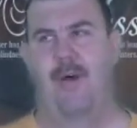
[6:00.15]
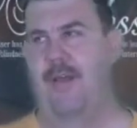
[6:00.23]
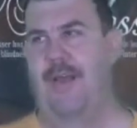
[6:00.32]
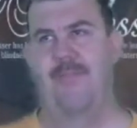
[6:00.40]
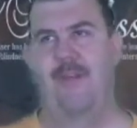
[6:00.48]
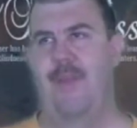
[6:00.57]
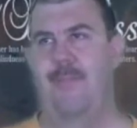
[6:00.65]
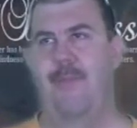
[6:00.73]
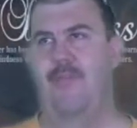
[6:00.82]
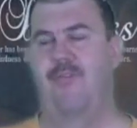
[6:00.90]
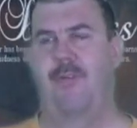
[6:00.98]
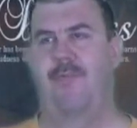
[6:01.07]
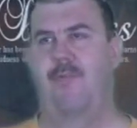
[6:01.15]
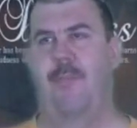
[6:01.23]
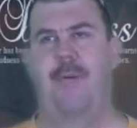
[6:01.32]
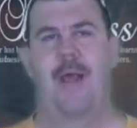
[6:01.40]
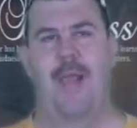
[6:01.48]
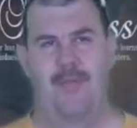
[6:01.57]
I don't have any music for it,
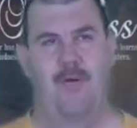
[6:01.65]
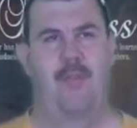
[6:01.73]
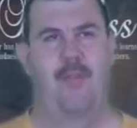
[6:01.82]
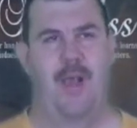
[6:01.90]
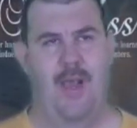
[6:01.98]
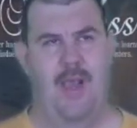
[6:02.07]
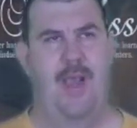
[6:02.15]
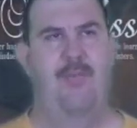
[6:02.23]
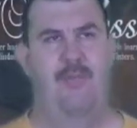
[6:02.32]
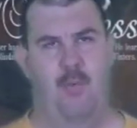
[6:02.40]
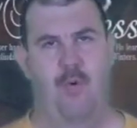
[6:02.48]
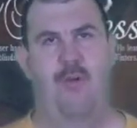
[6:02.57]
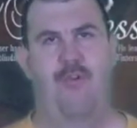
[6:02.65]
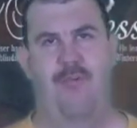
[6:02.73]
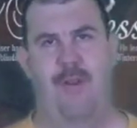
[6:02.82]
but I have the words